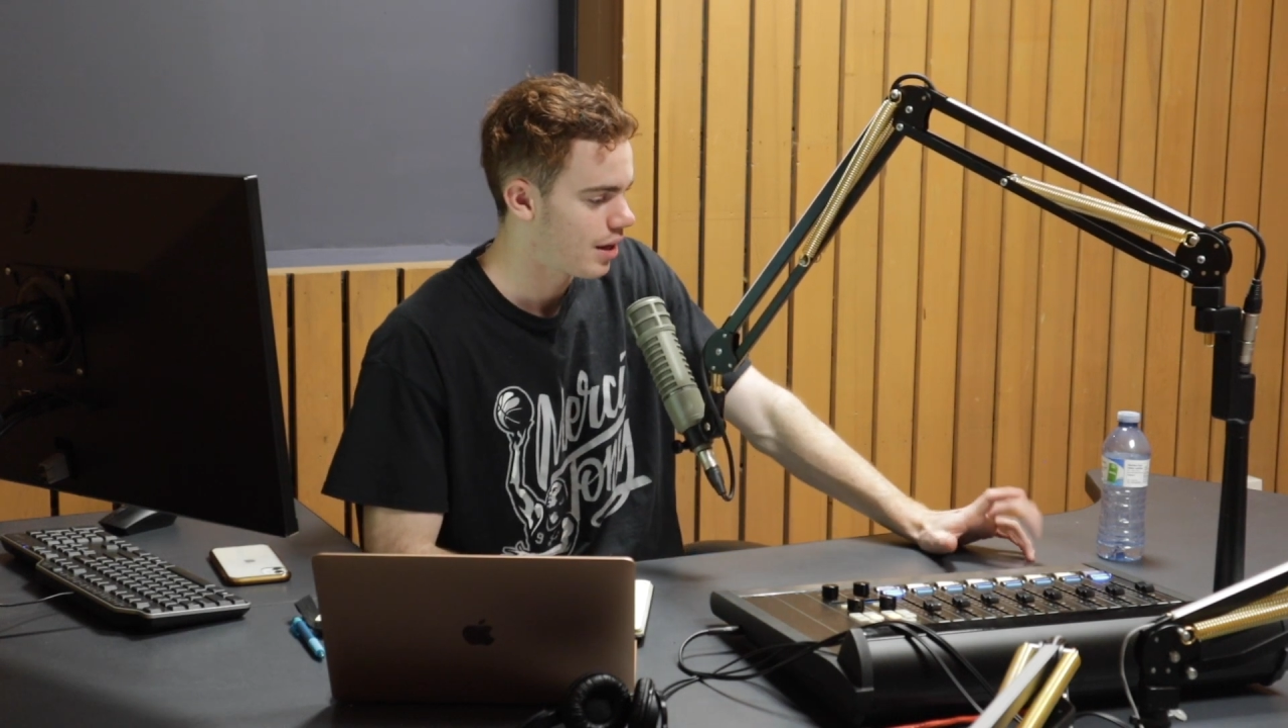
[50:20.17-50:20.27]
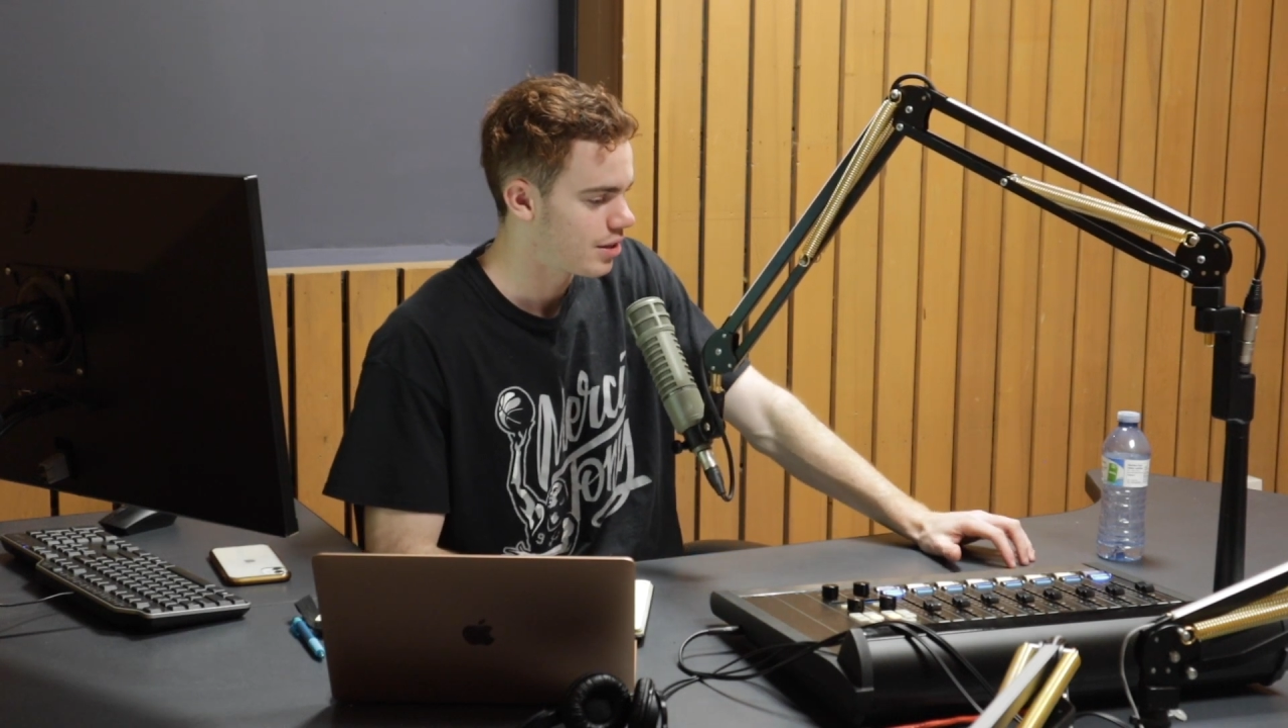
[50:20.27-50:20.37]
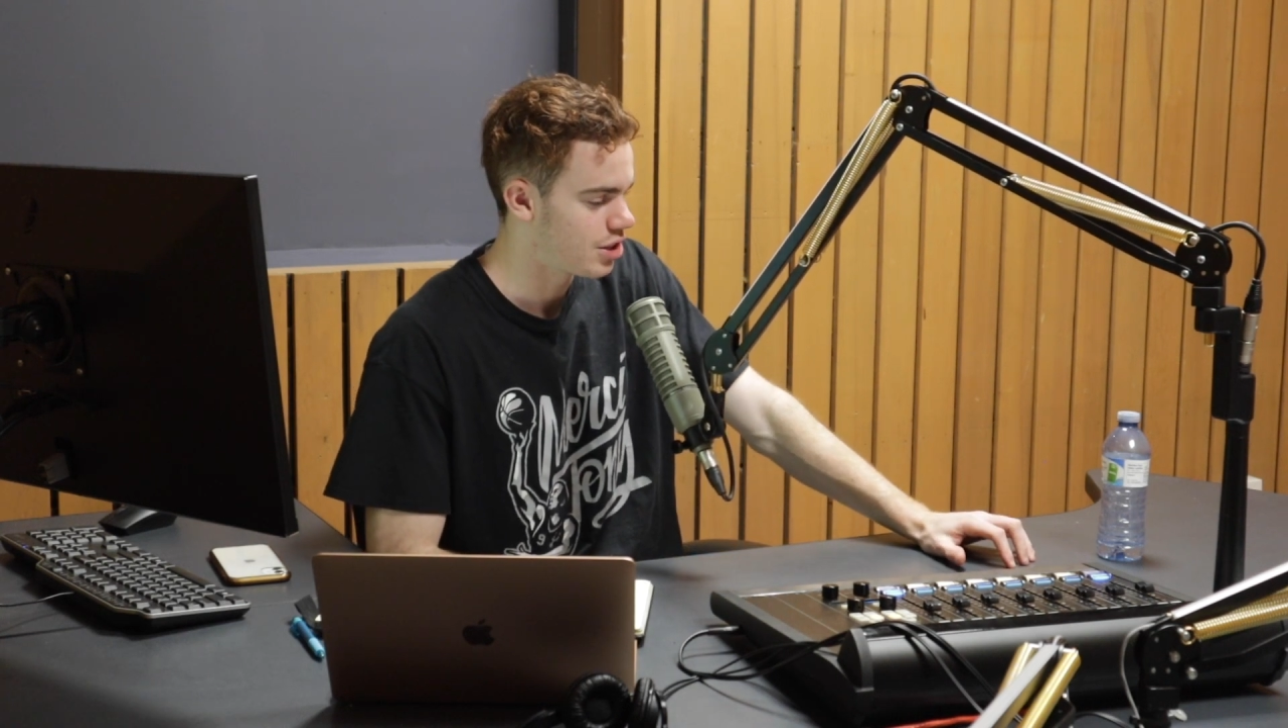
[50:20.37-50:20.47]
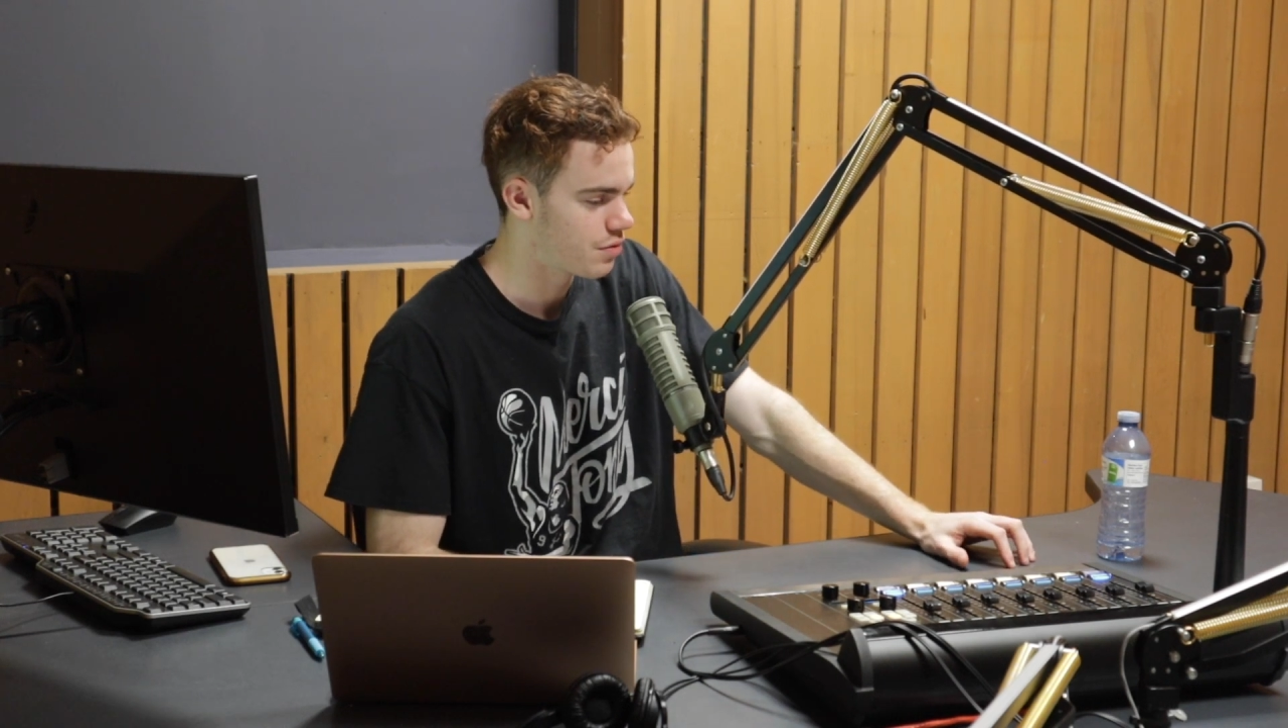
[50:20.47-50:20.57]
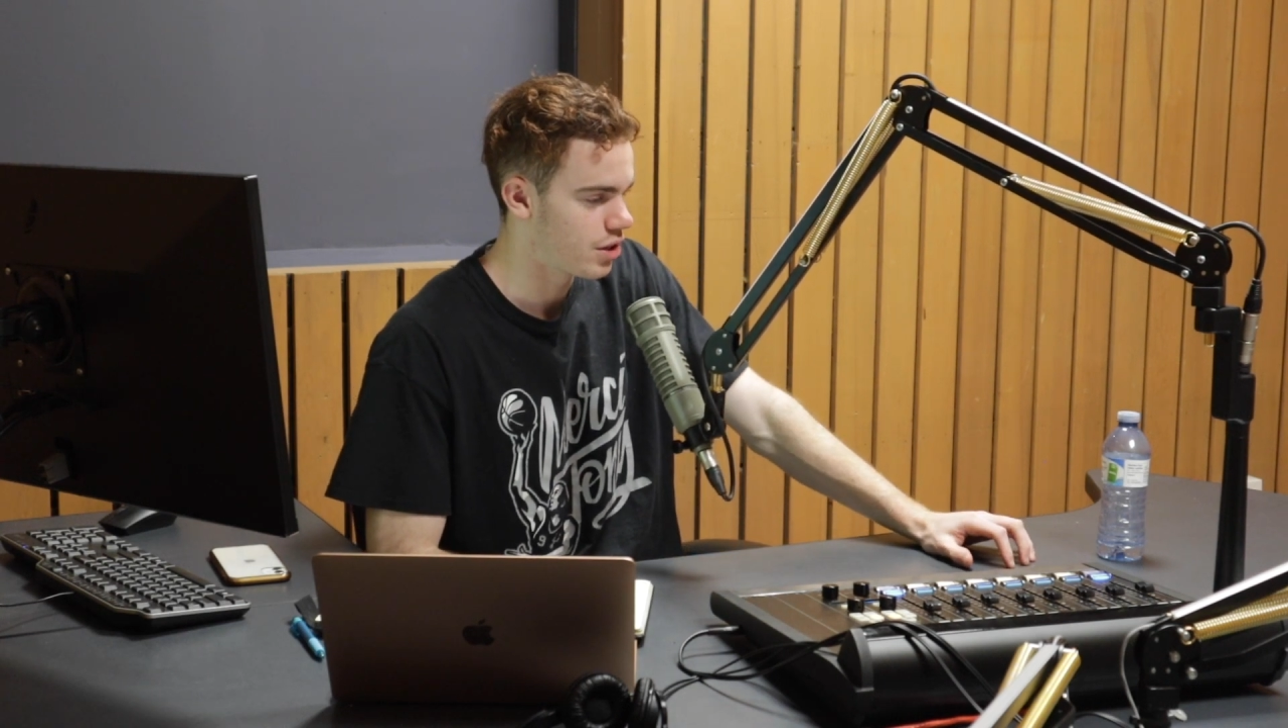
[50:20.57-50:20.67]

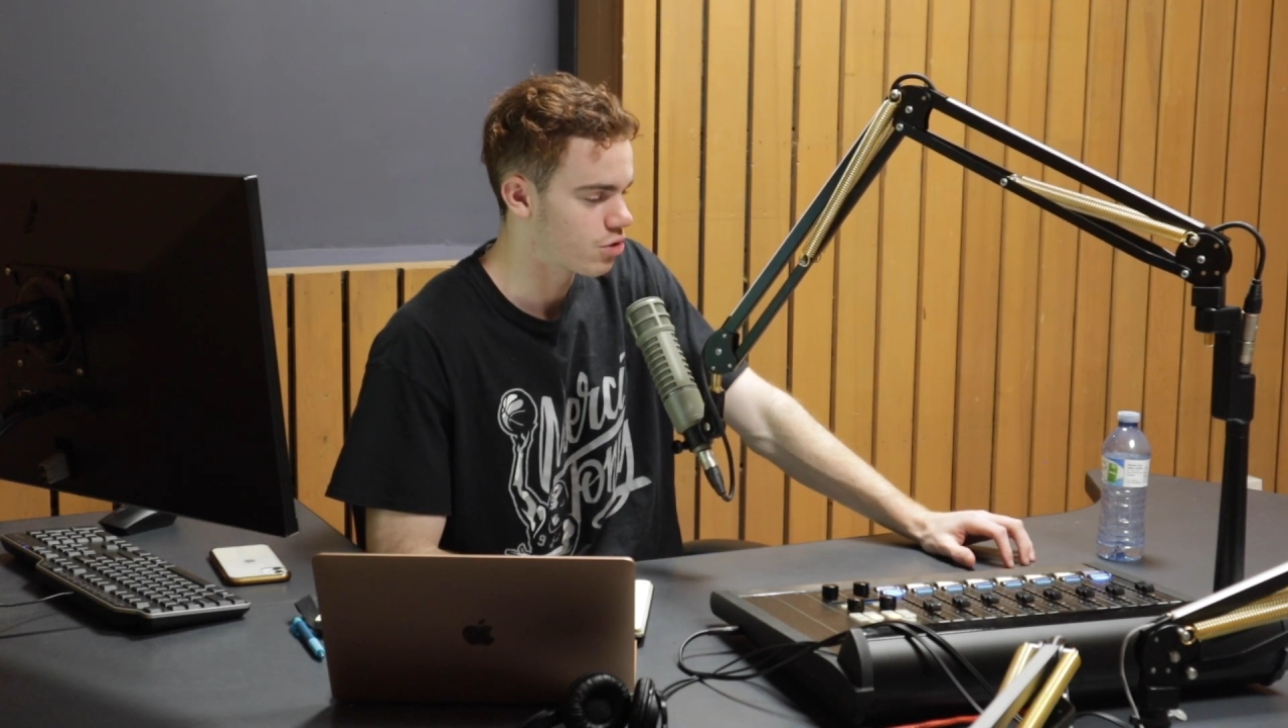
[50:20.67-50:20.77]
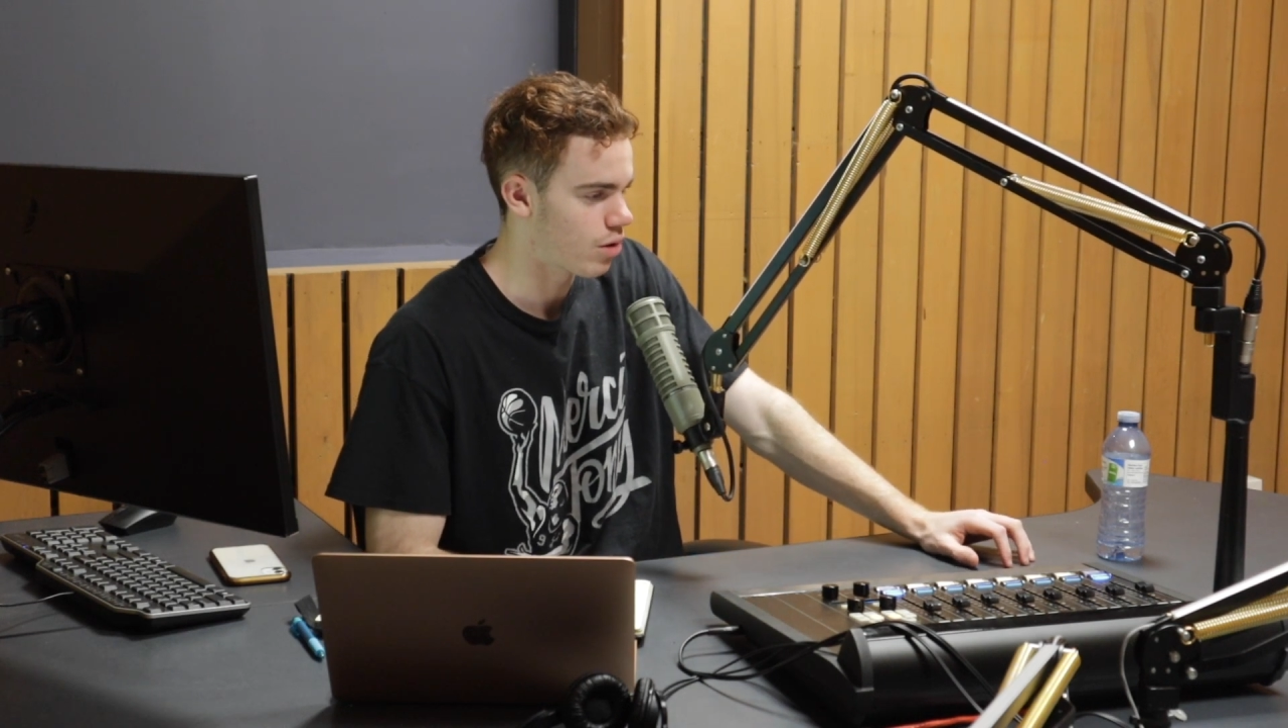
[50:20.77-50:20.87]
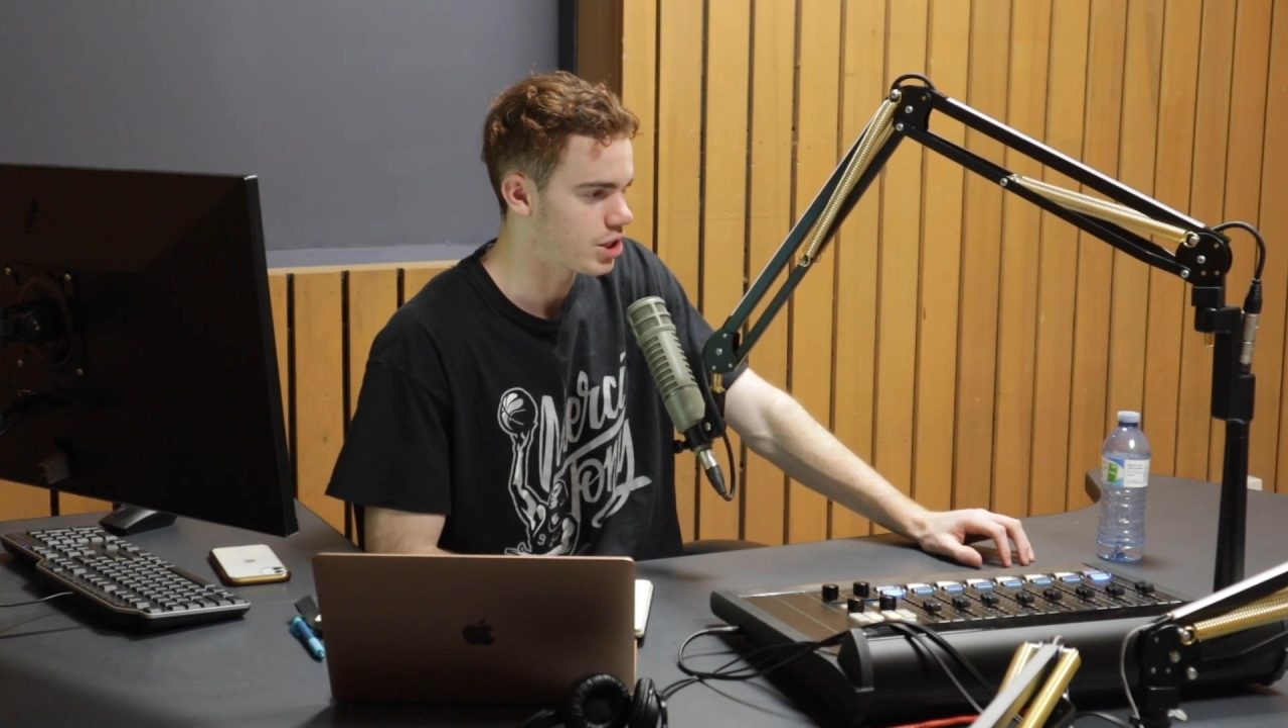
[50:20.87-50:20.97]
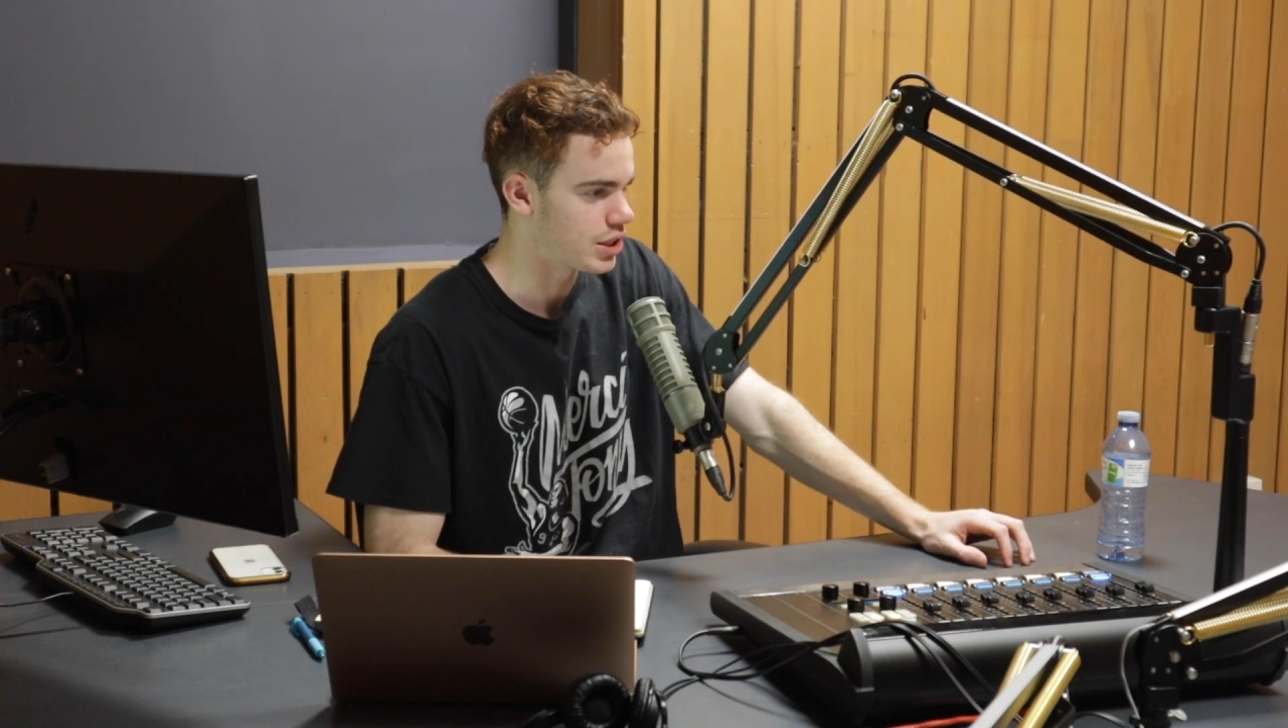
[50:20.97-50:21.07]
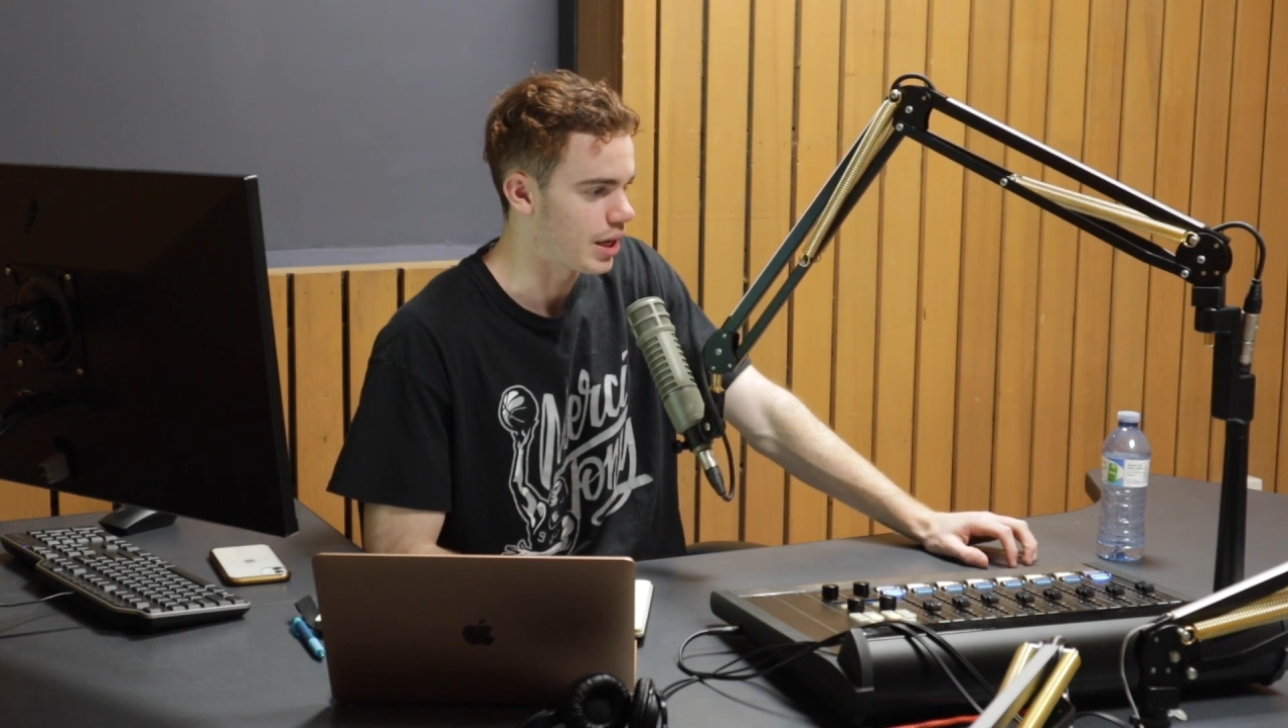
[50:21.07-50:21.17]
Just finished
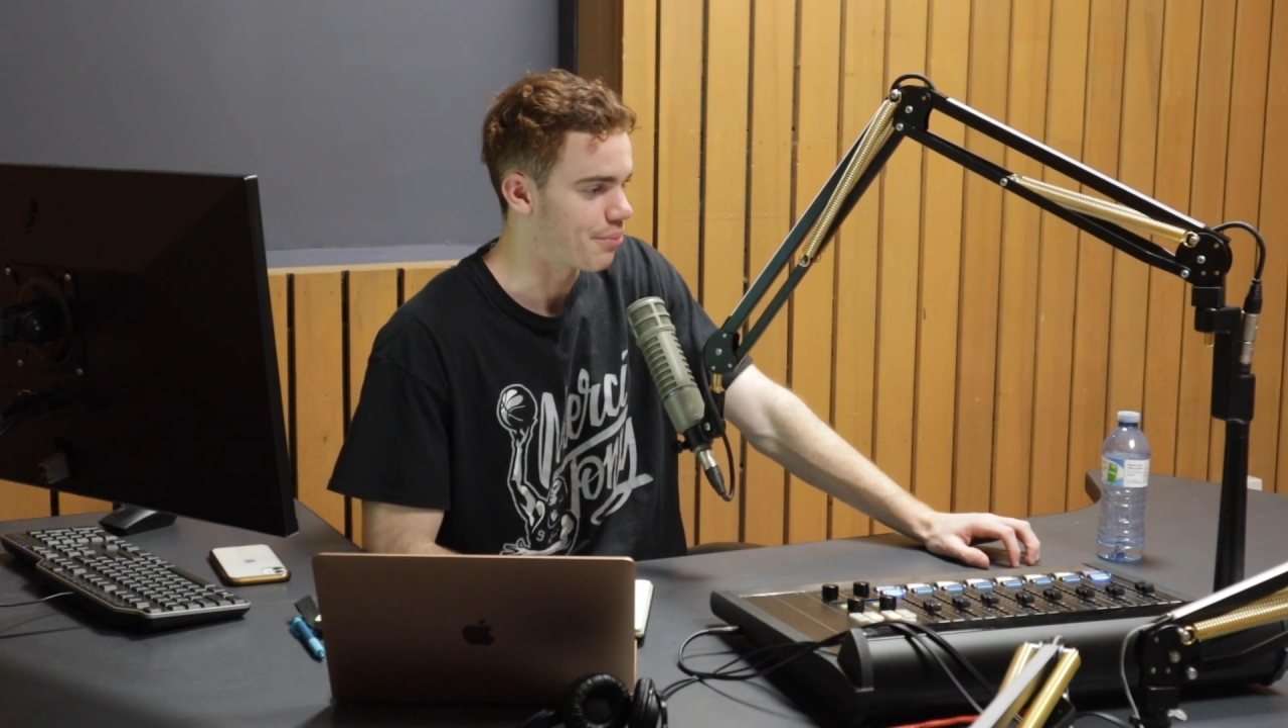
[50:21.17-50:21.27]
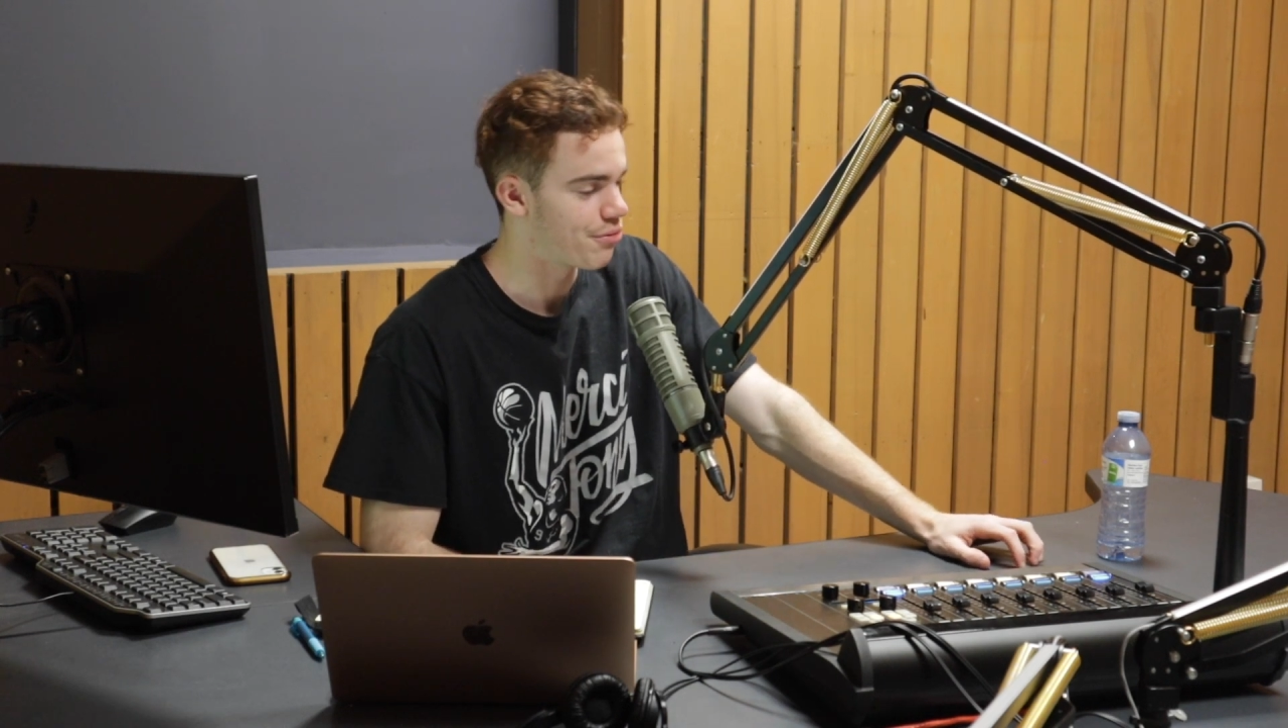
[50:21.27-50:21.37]
watching Game